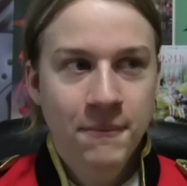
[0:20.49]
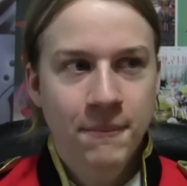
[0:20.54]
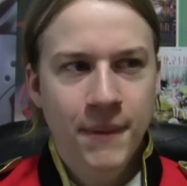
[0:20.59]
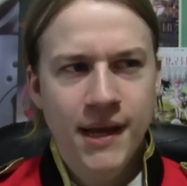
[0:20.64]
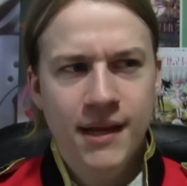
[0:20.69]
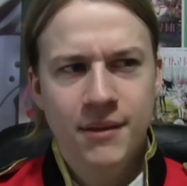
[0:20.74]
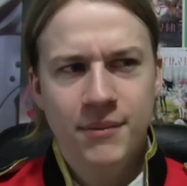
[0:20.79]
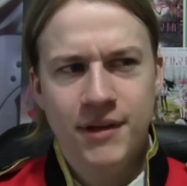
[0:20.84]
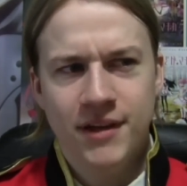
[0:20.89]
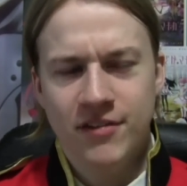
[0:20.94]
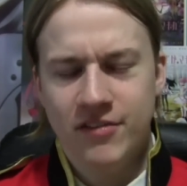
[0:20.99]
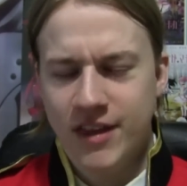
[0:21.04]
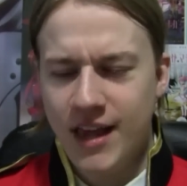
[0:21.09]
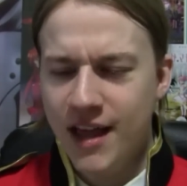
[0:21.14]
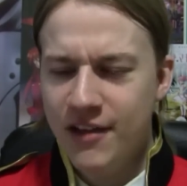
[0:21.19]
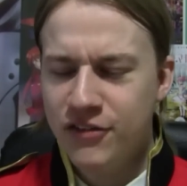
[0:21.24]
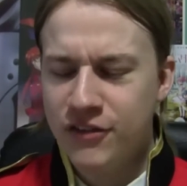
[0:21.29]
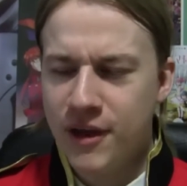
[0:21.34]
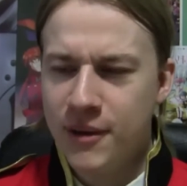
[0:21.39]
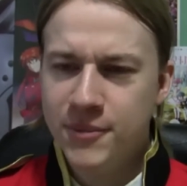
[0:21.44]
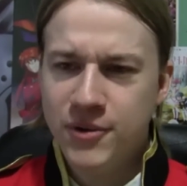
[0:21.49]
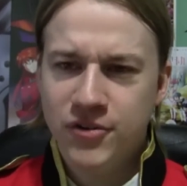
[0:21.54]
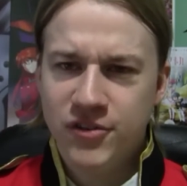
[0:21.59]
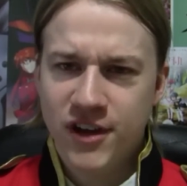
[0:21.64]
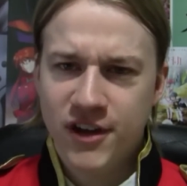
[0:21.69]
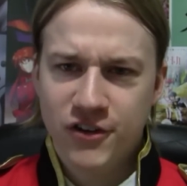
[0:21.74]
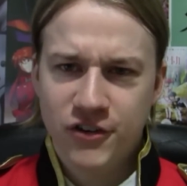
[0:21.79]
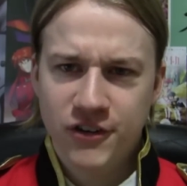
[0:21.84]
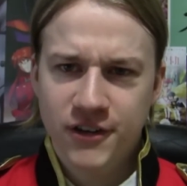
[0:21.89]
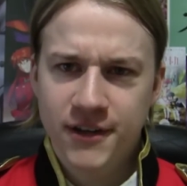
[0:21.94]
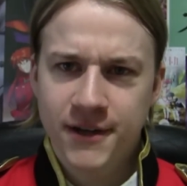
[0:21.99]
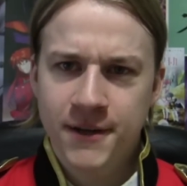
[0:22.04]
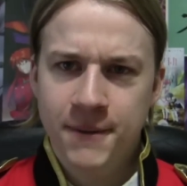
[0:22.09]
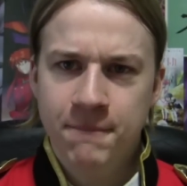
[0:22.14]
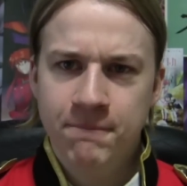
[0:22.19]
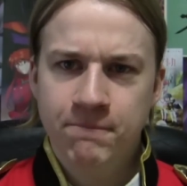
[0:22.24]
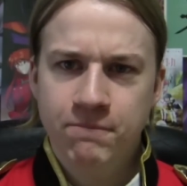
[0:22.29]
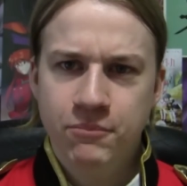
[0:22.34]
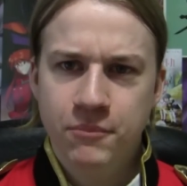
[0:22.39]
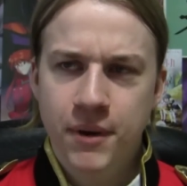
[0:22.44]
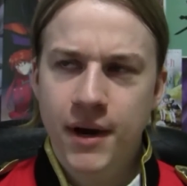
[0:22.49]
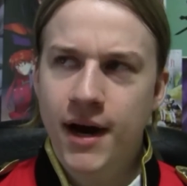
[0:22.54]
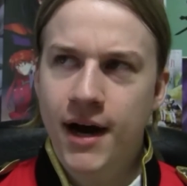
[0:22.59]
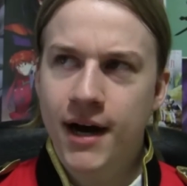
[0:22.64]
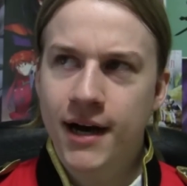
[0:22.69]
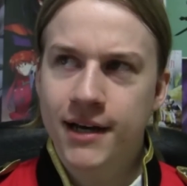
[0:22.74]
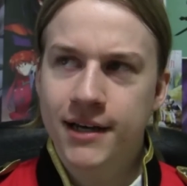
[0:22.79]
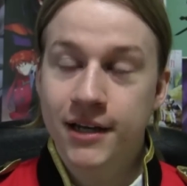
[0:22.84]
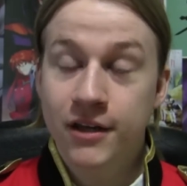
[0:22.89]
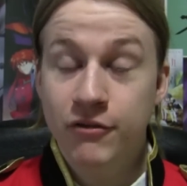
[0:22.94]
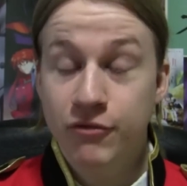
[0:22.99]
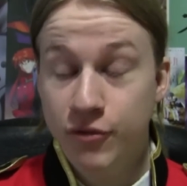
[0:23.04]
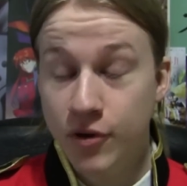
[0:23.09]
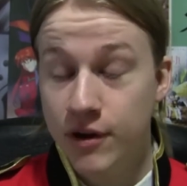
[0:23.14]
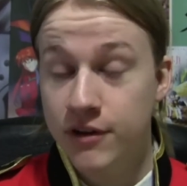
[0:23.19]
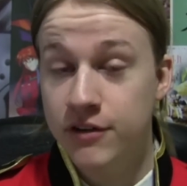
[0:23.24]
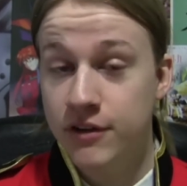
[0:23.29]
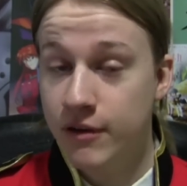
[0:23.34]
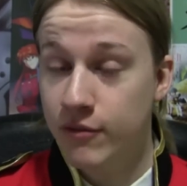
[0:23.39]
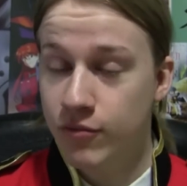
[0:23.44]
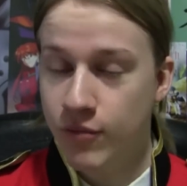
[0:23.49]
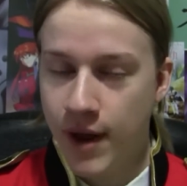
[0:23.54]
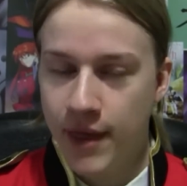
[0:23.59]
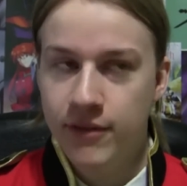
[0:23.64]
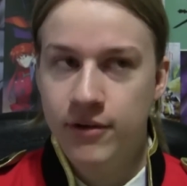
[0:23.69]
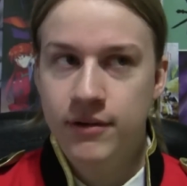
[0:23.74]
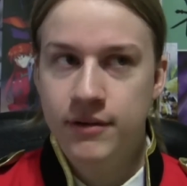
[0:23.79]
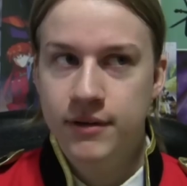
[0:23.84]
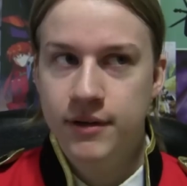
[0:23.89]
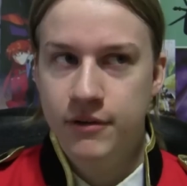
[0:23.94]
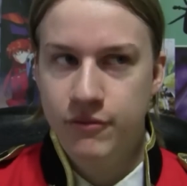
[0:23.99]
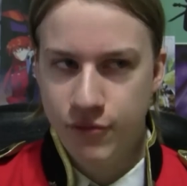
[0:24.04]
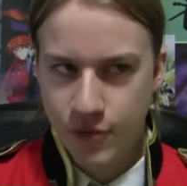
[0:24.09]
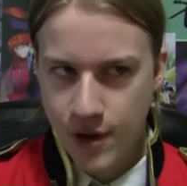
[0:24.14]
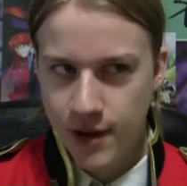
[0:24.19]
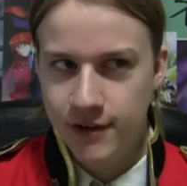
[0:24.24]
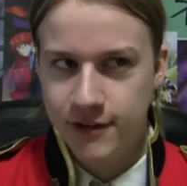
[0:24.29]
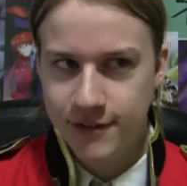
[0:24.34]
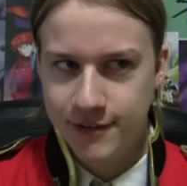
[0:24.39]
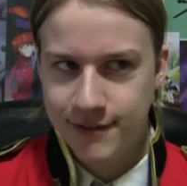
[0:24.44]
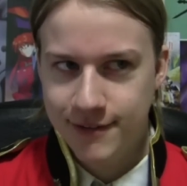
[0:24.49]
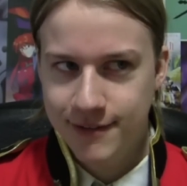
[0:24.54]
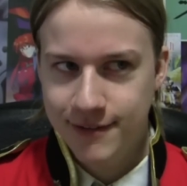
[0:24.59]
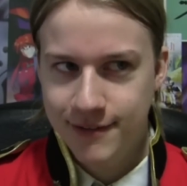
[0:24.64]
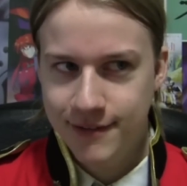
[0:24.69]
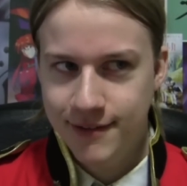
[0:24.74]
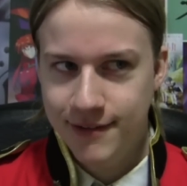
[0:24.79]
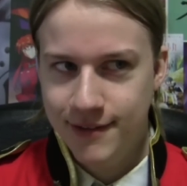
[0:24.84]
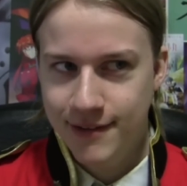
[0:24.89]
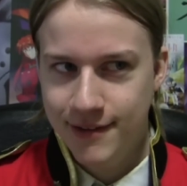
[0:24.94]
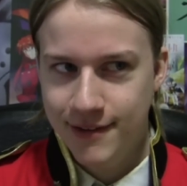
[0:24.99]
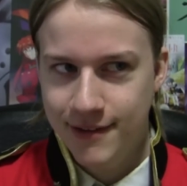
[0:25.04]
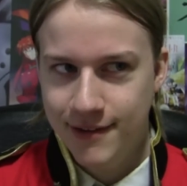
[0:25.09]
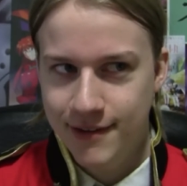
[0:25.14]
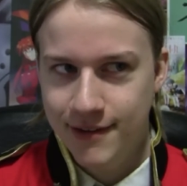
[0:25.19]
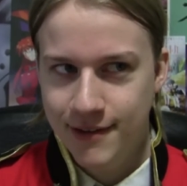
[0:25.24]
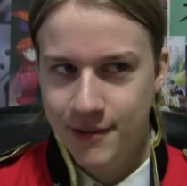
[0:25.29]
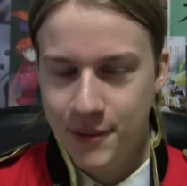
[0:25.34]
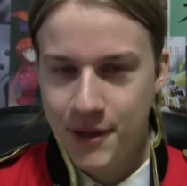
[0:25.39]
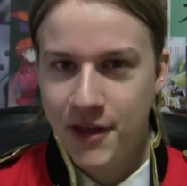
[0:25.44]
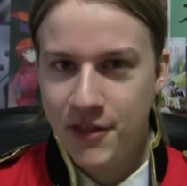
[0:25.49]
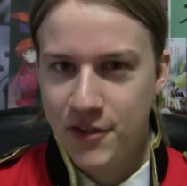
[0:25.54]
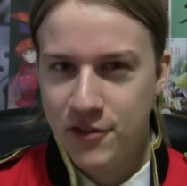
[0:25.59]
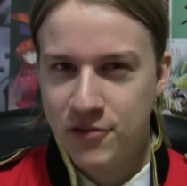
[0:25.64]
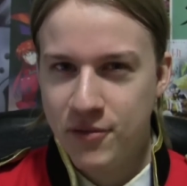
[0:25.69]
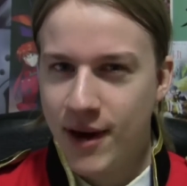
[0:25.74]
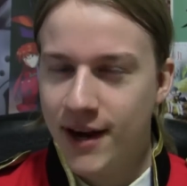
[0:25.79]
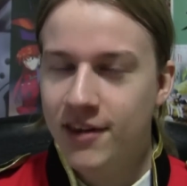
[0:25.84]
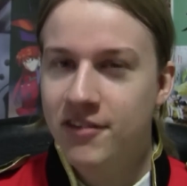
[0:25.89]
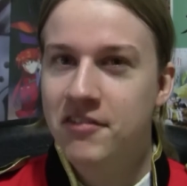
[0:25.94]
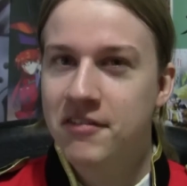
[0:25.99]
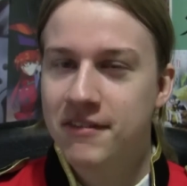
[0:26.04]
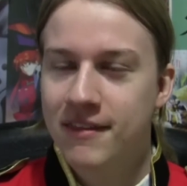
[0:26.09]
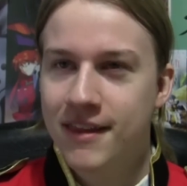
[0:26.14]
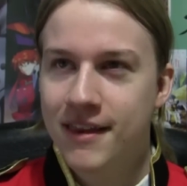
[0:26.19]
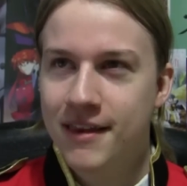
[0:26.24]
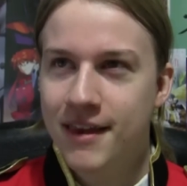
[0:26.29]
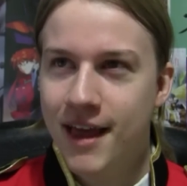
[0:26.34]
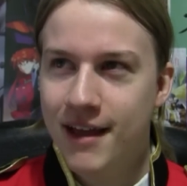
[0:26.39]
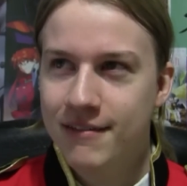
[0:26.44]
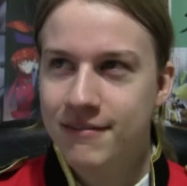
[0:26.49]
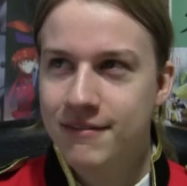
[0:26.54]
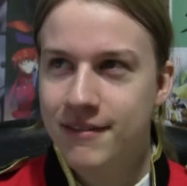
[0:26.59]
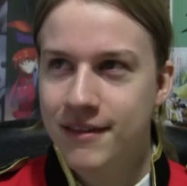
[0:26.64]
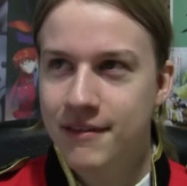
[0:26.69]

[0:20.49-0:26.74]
Mainly because the last time I was actually in front. We get this right, isn't that...